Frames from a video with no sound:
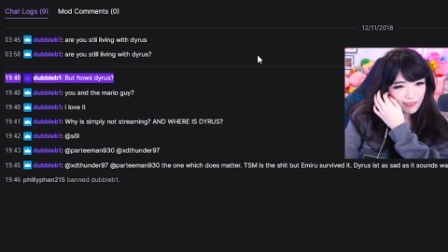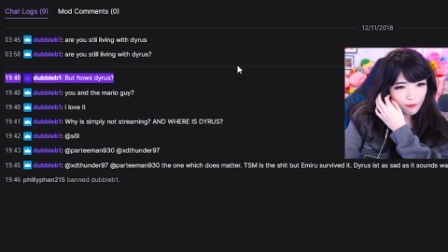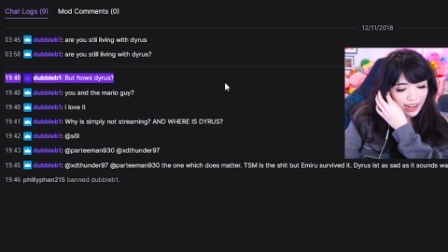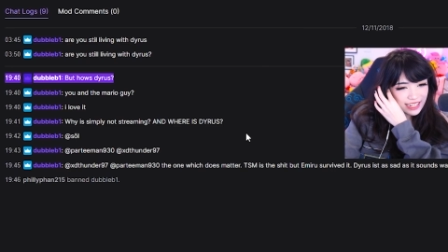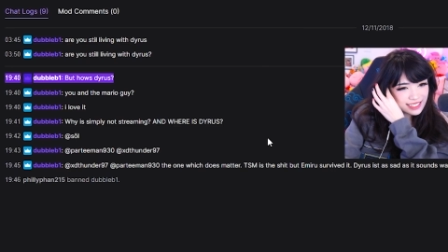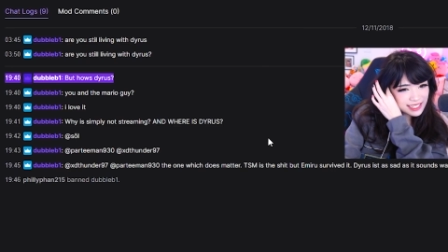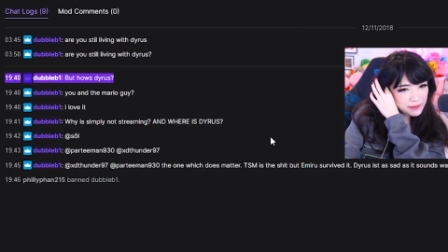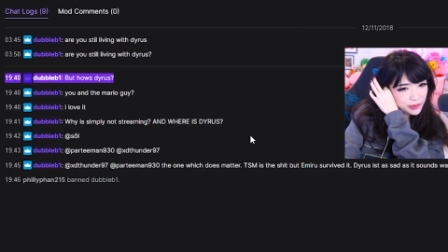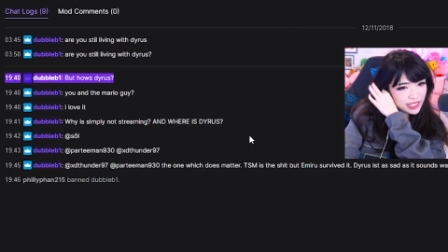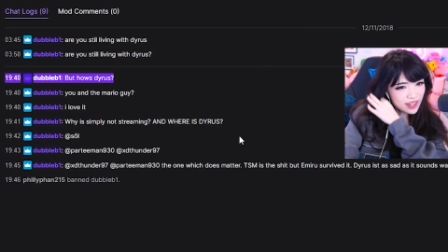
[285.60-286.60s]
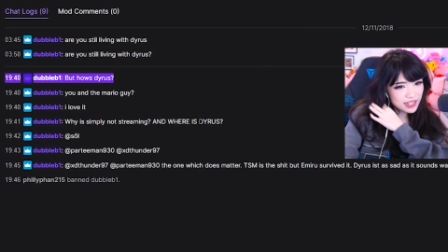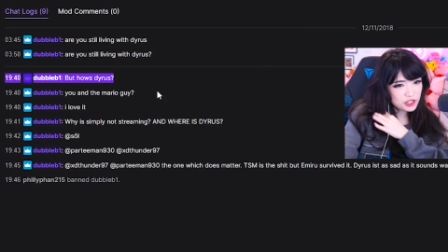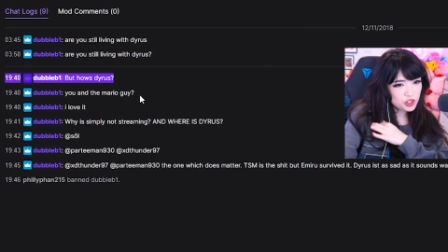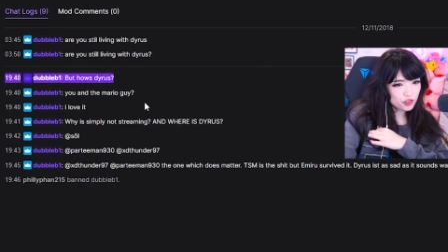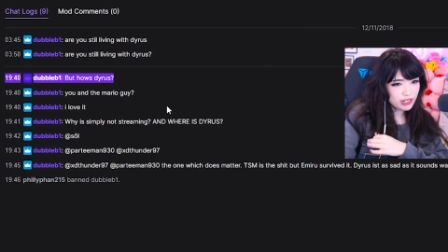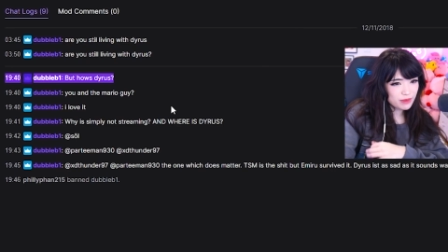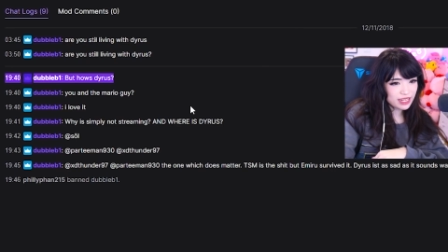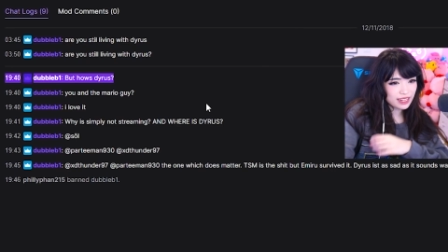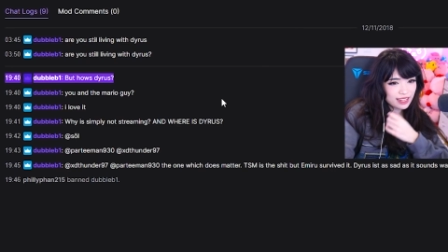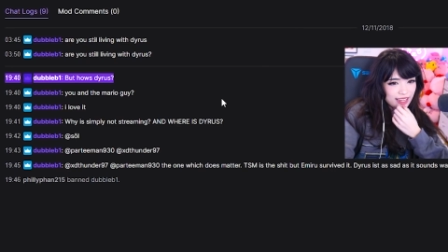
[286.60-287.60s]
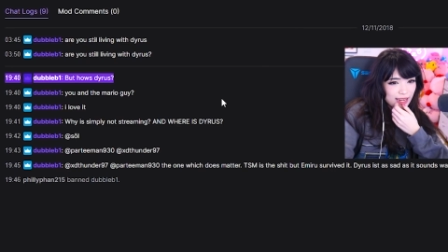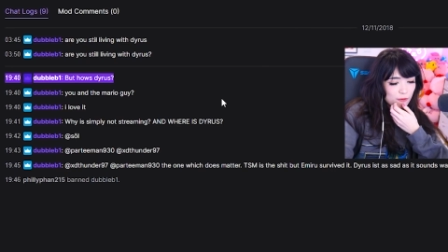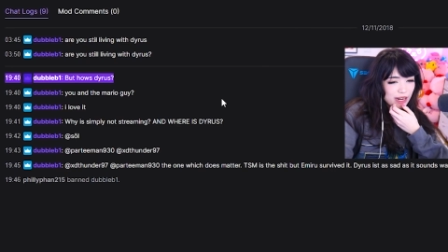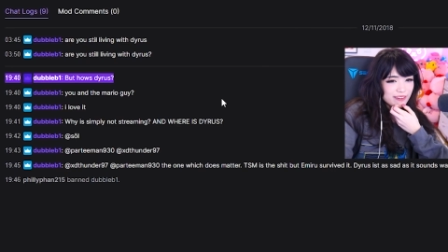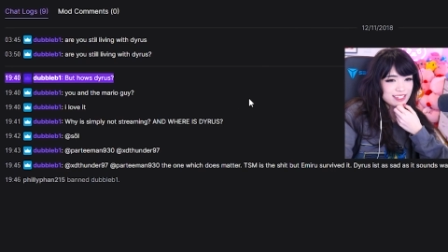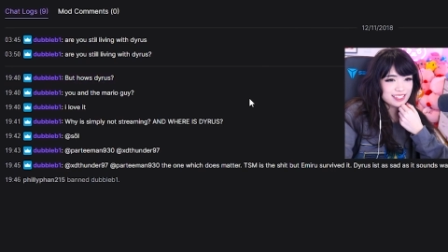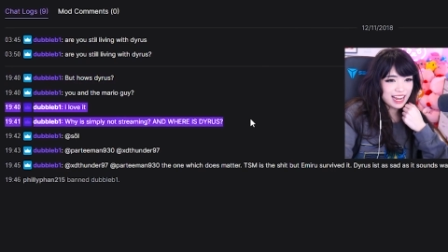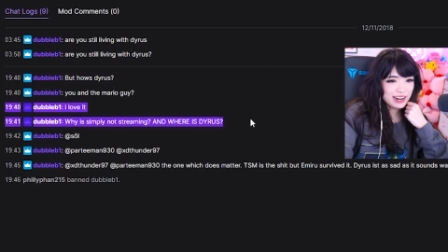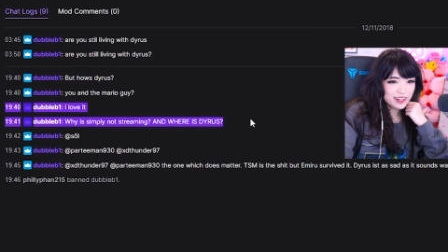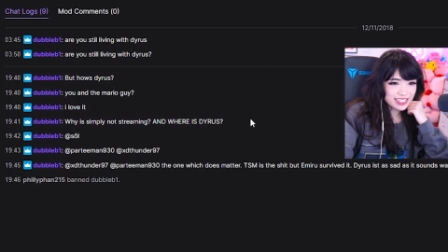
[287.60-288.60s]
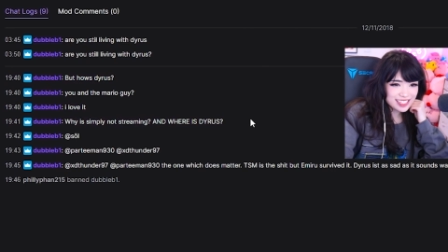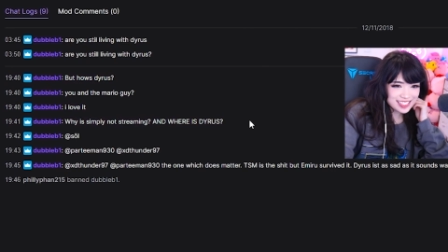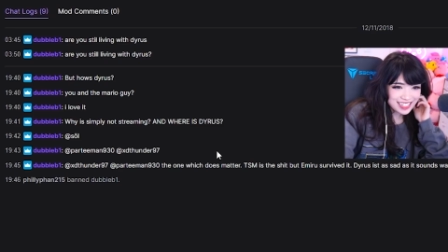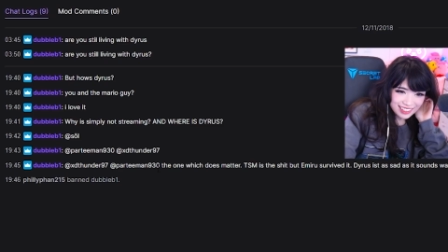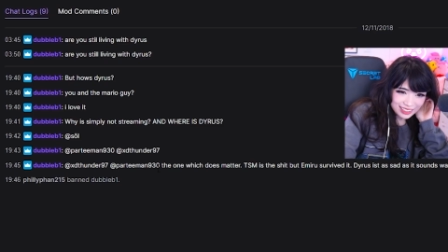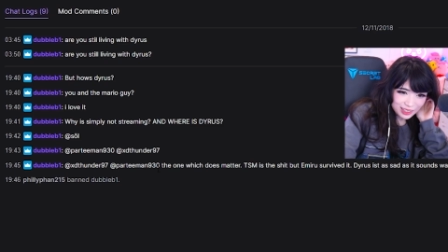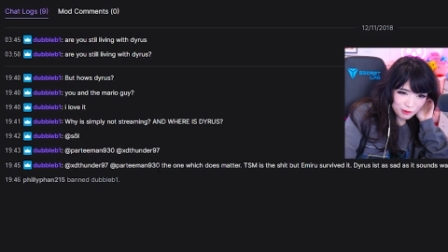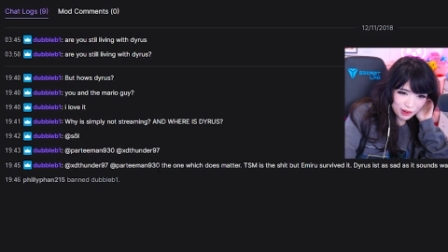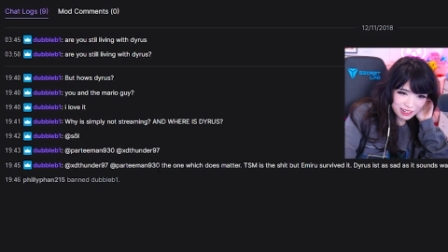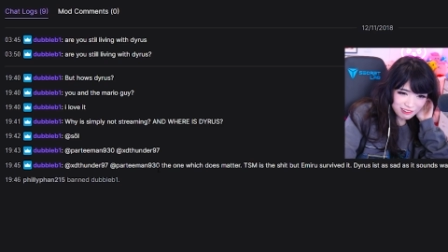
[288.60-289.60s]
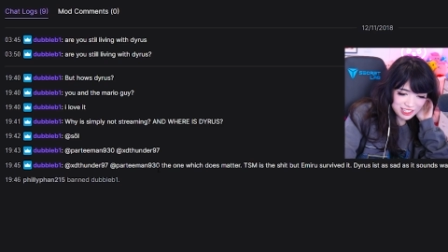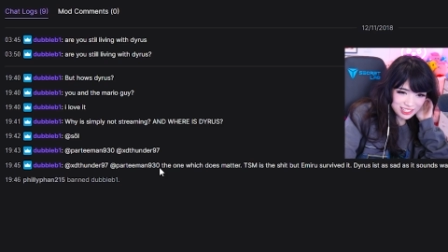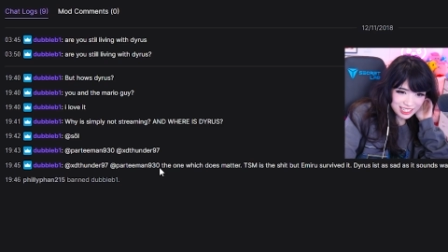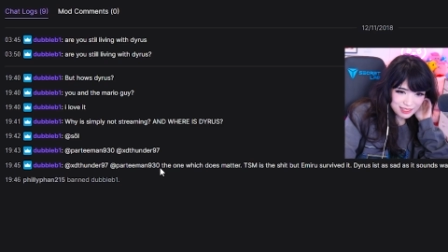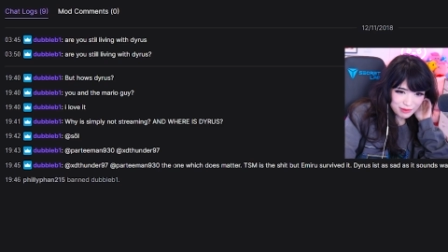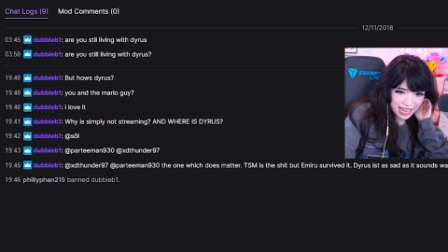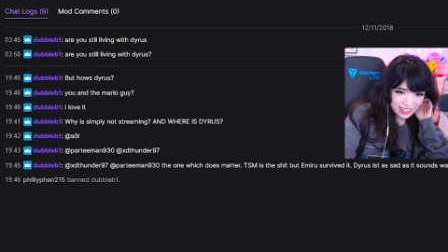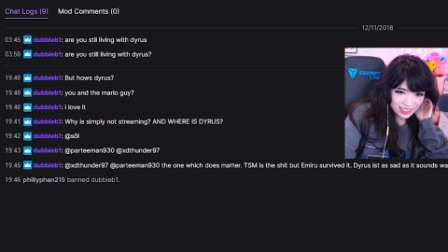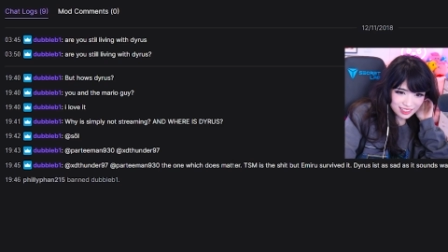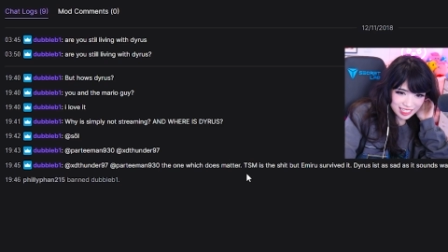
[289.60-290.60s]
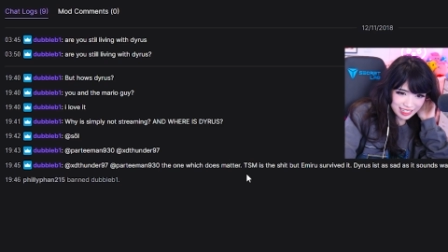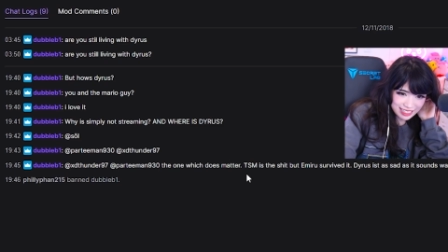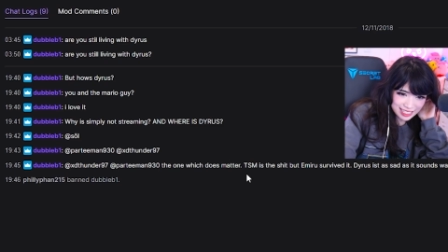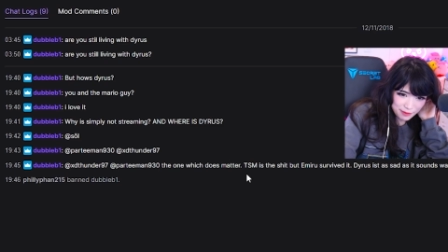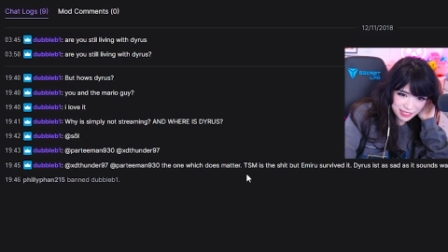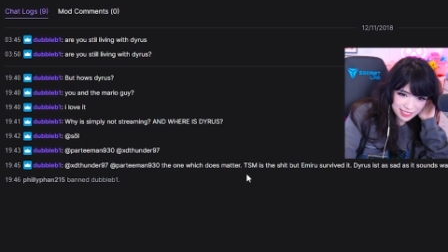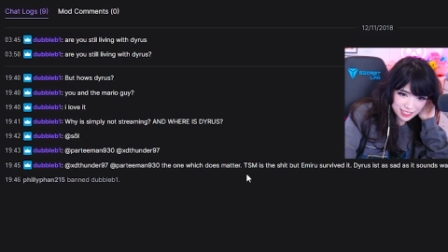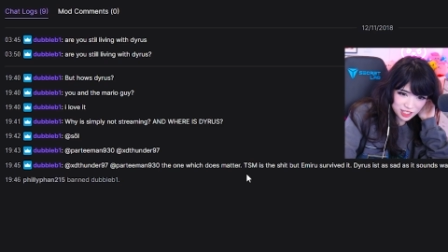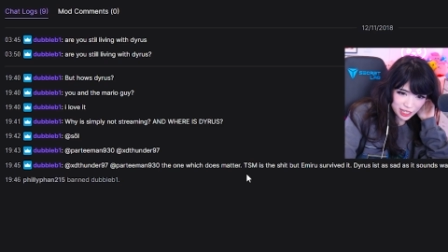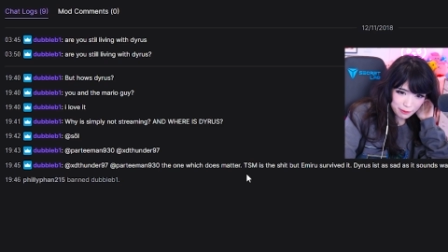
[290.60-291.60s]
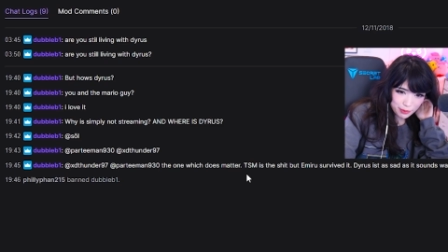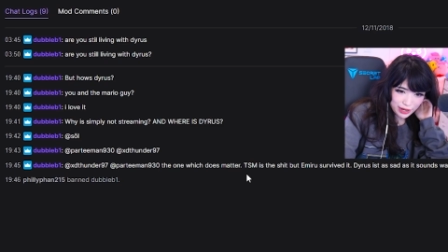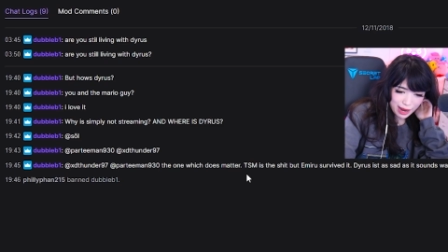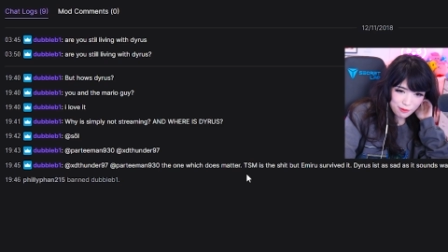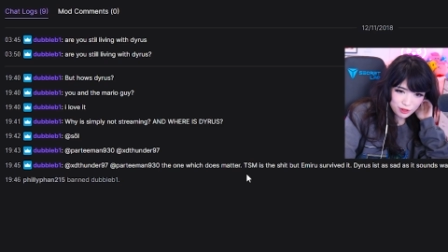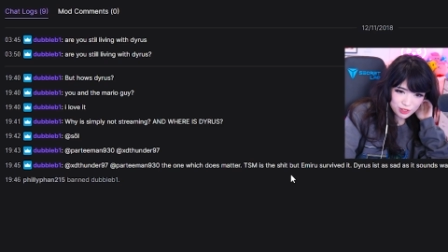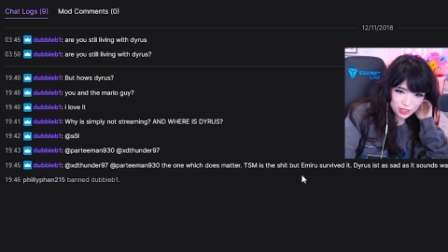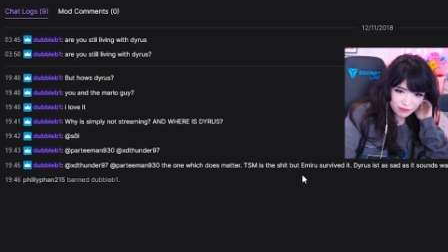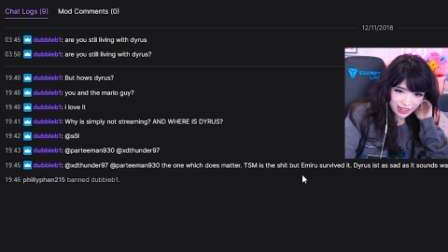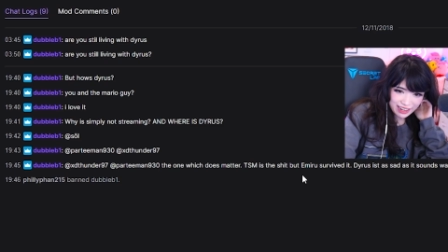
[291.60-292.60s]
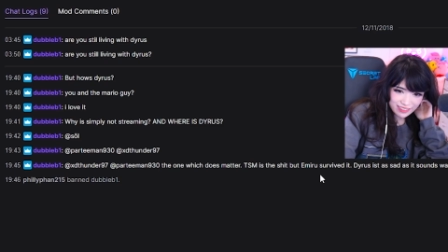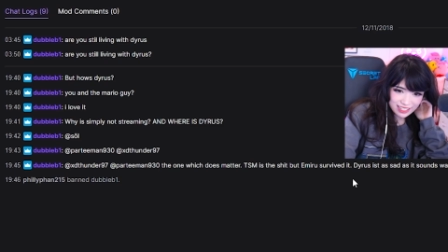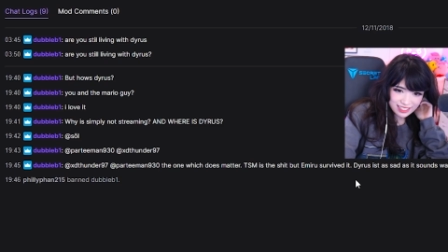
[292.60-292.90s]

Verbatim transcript: Why is Simply not streaming? And where is Diarist? The one which does matter. TSM is the shit, but Emiru survived it.